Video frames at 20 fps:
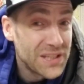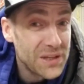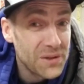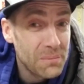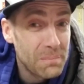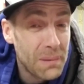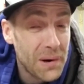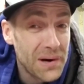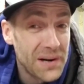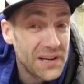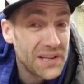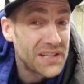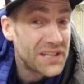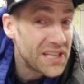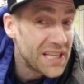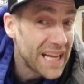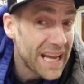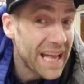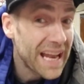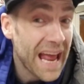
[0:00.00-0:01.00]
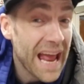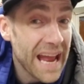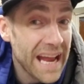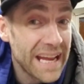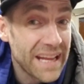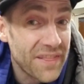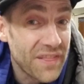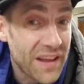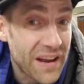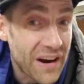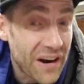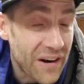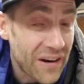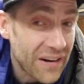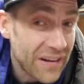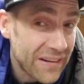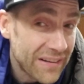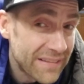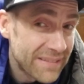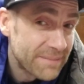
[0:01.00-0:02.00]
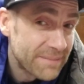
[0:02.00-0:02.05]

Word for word: Neil Peart DNA in there.